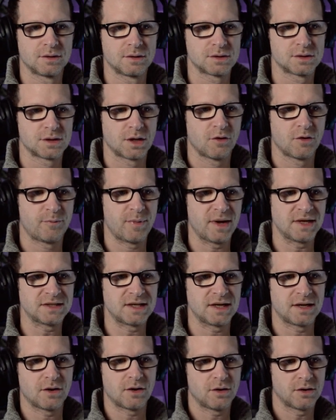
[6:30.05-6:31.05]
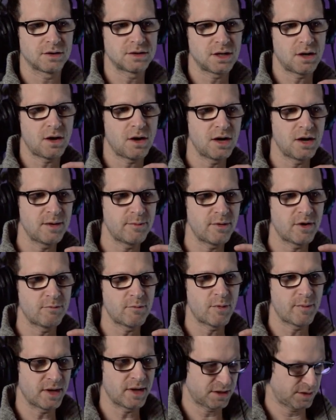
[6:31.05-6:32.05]
So I've basically got a tiny bit of
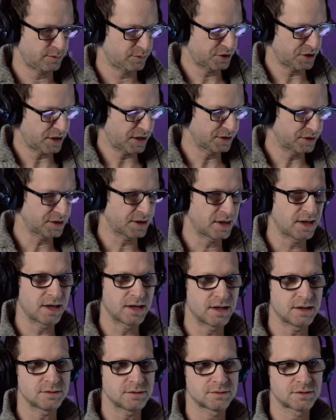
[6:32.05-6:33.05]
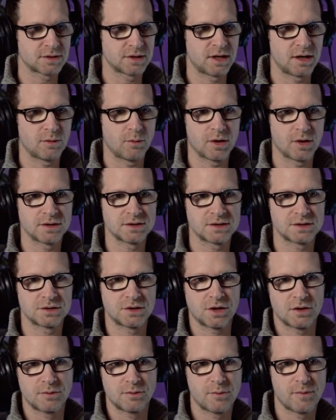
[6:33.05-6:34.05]
momentum changing here. So I'm just going to hit 1 to
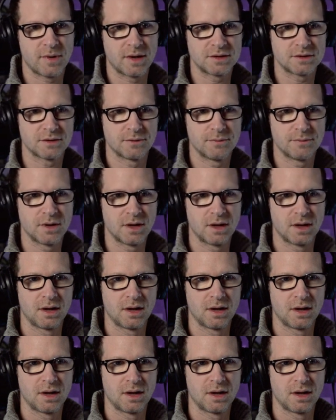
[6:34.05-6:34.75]
show the momentum,